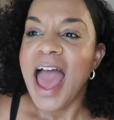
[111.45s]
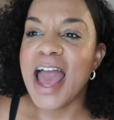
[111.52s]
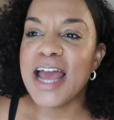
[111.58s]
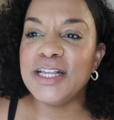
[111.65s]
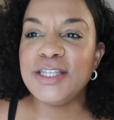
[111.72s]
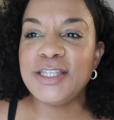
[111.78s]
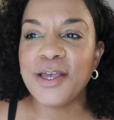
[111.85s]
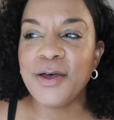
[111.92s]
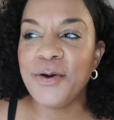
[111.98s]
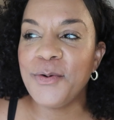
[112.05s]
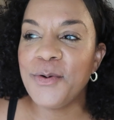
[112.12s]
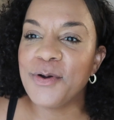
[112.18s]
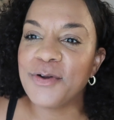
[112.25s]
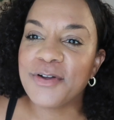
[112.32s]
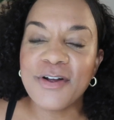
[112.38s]
And
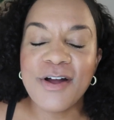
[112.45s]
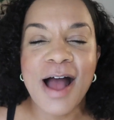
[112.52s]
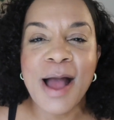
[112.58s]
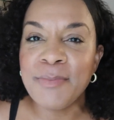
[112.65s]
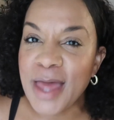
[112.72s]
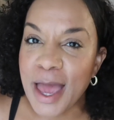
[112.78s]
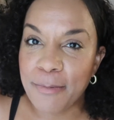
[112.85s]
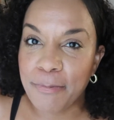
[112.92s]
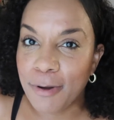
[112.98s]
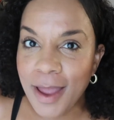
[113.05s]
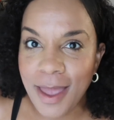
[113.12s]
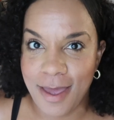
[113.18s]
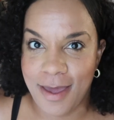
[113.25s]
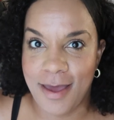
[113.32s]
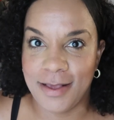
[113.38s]
so, girl, I'm not
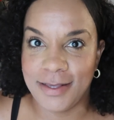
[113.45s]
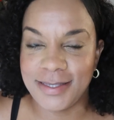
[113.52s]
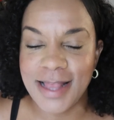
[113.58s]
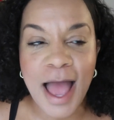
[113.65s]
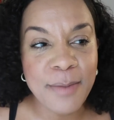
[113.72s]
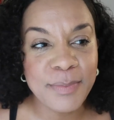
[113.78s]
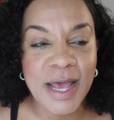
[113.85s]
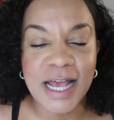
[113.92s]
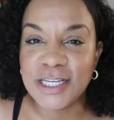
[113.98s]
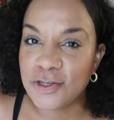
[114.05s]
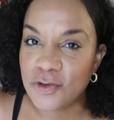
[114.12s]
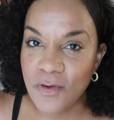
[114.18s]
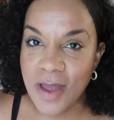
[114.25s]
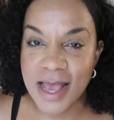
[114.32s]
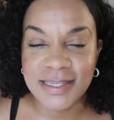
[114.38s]
pressed. I'm not
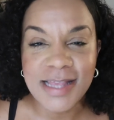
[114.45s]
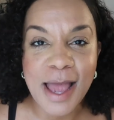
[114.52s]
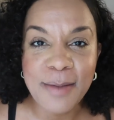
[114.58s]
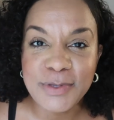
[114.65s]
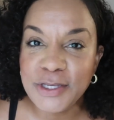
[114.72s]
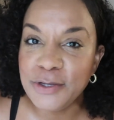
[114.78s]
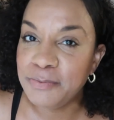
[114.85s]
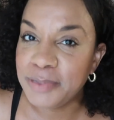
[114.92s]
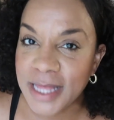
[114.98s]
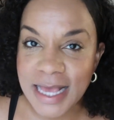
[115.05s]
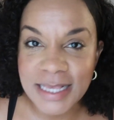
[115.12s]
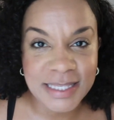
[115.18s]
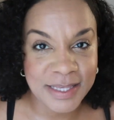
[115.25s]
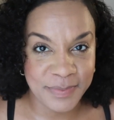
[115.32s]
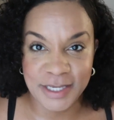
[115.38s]
stressed. I'm too
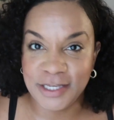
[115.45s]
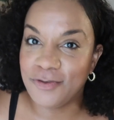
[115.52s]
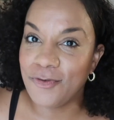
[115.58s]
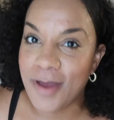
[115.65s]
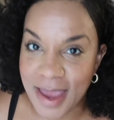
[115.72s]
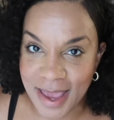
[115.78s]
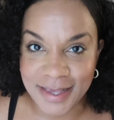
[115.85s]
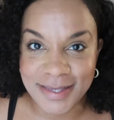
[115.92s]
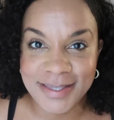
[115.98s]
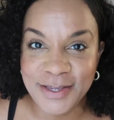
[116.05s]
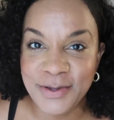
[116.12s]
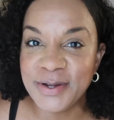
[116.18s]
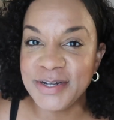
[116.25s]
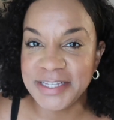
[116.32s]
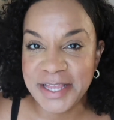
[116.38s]
blessed to be stressed. Do
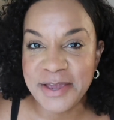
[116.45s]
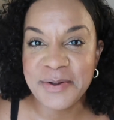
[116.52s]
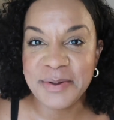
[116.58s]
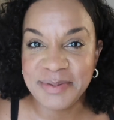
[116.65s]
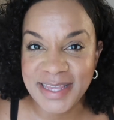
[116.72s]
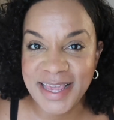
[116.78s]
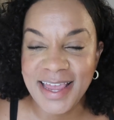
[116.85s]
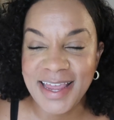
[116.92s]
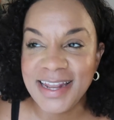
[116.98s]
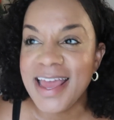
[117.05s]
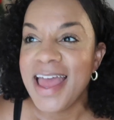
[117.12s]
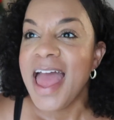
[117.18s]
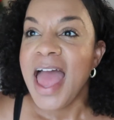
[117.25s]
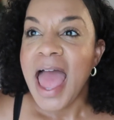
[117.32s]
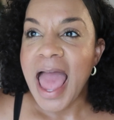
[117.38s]
you understand what I'm saying?
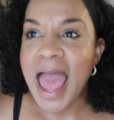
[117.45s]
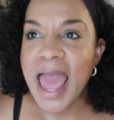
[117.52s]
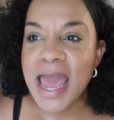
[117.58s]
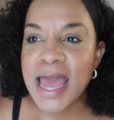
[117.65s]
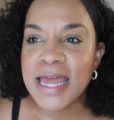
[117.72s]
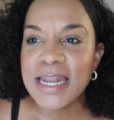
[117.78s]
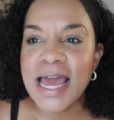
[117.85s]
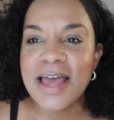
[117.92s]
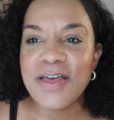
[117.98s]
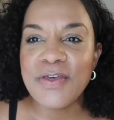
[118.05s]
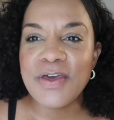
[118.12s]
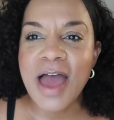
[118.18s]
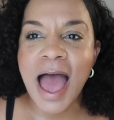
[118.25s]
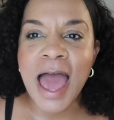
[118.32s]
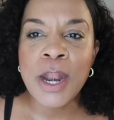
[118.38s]
And
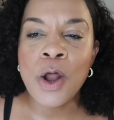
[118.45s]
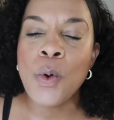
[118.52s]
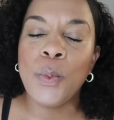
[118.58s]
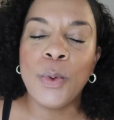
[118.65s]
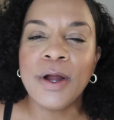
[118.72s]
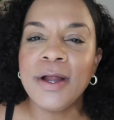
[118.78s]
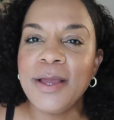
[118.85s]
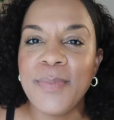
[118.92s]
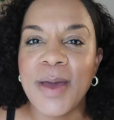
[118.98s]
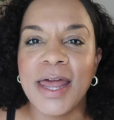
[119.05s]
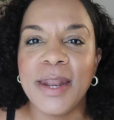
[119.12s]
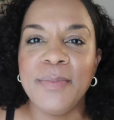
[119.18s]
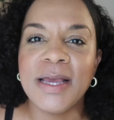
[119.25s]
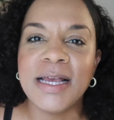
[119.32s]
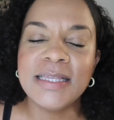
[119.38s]
I don't worry about
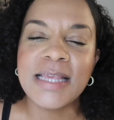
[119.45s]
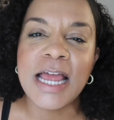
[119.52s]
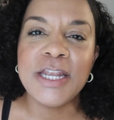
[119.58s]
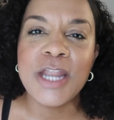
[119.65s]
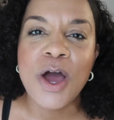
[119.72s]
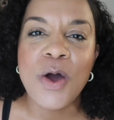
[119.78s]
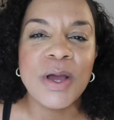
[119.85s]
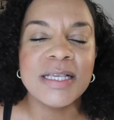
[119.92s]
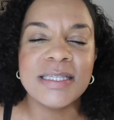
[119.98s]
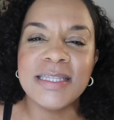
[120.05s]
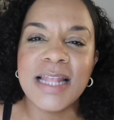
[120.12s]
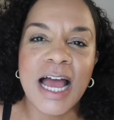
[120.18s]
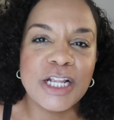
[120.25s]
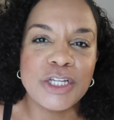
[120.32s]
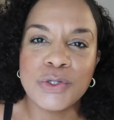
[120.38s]
it because I know it's
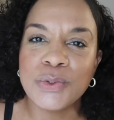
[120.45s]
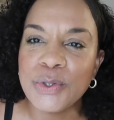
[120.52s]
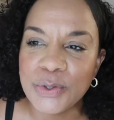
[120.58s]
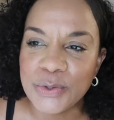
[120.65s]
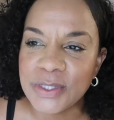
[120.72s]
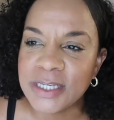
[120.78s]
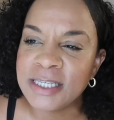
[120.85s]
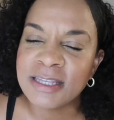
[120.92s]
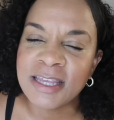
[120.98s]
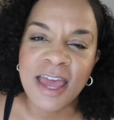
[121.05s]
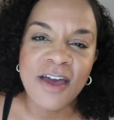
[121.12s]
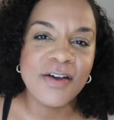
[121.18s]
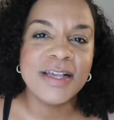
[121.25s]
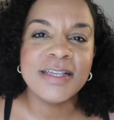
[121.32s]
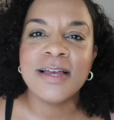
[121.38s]
not true. The
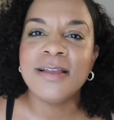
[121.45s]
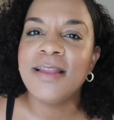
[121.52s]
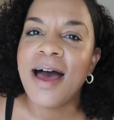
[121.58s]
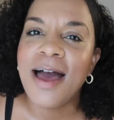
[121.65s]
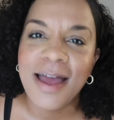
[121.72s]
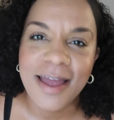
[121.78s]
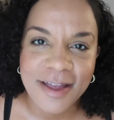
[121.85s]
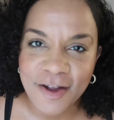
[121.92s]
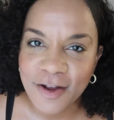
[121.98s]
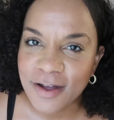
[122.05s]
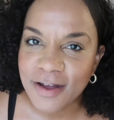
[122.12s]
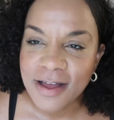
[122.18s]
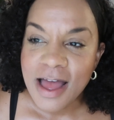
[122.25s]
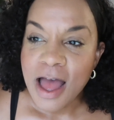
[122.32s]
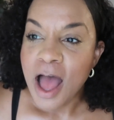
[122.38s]
scale is a lie, girl.